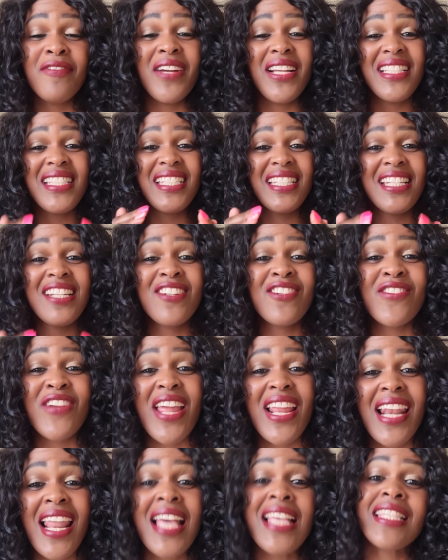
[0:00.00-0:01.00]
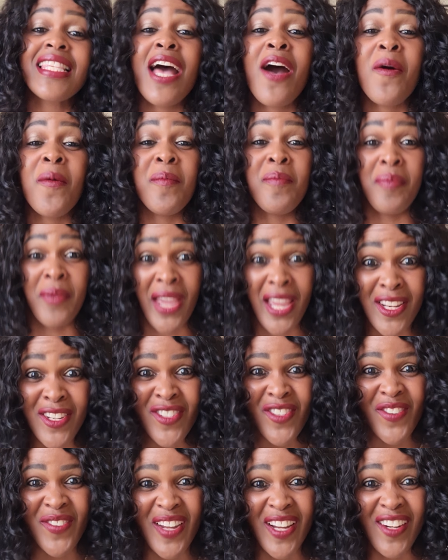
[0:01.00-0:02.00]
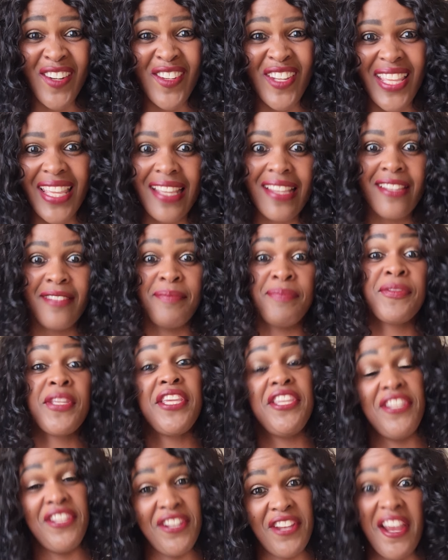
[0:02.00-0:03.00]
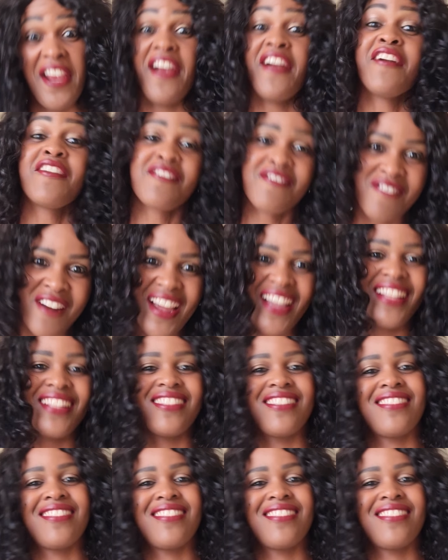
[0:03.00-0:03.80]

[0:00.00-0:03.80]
I didn't realize how bad you were looking. Yeah, right.